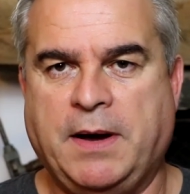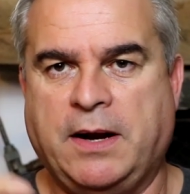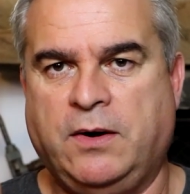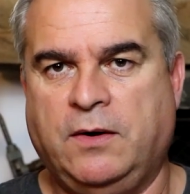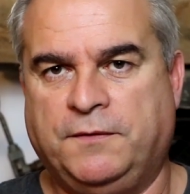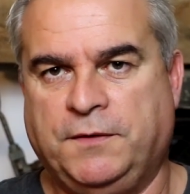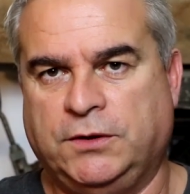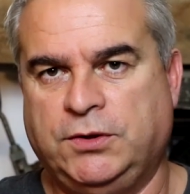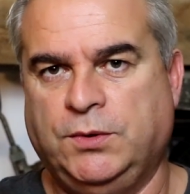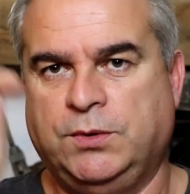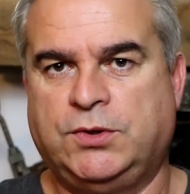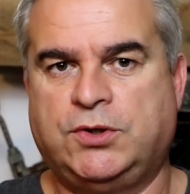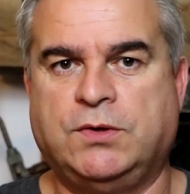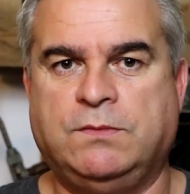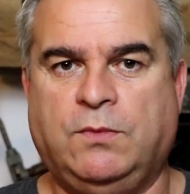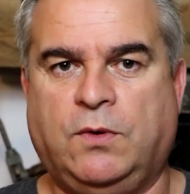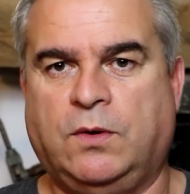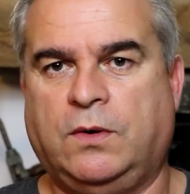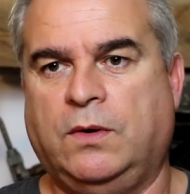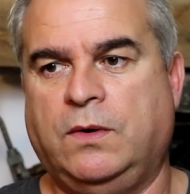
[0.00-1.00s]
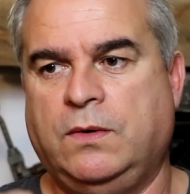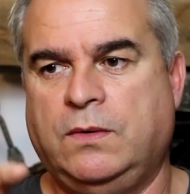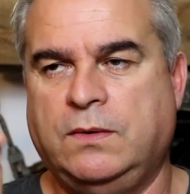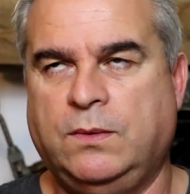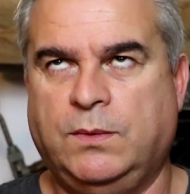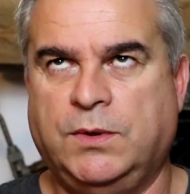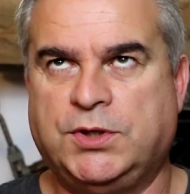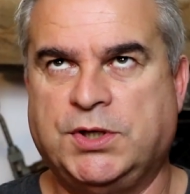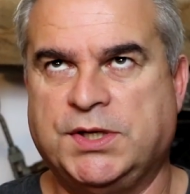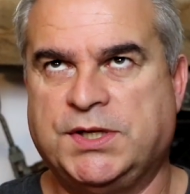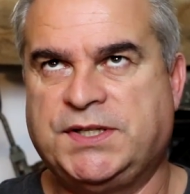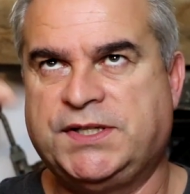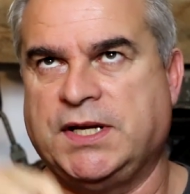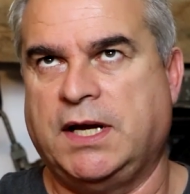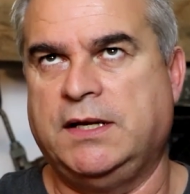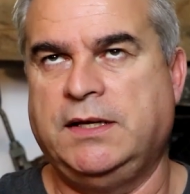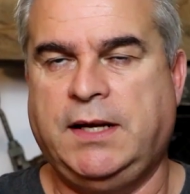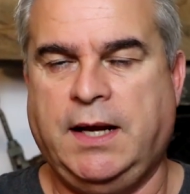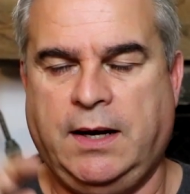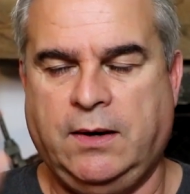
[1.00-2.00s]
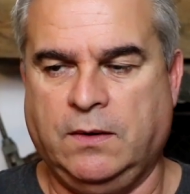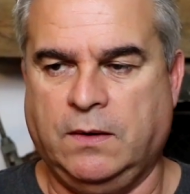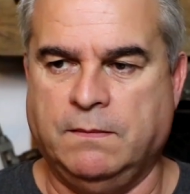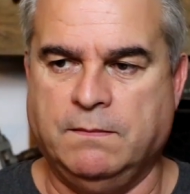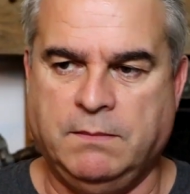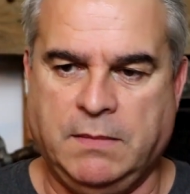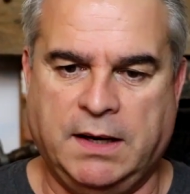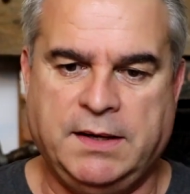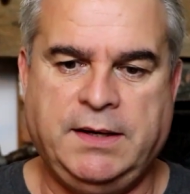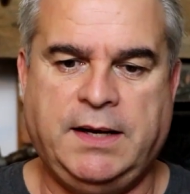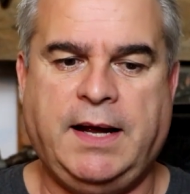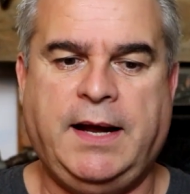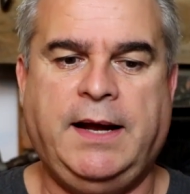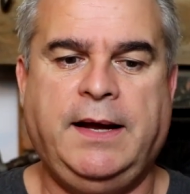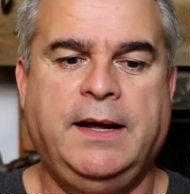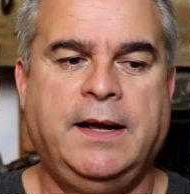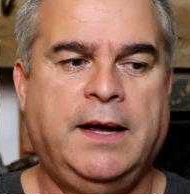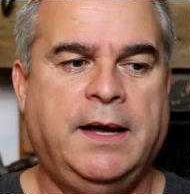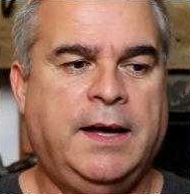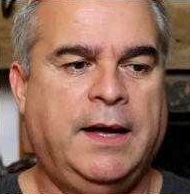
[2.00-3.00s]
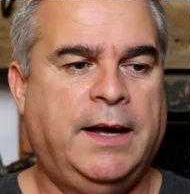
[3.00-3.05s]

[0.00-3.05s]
I don't know if I'll do it tomorrow, which is Sunday or Monday.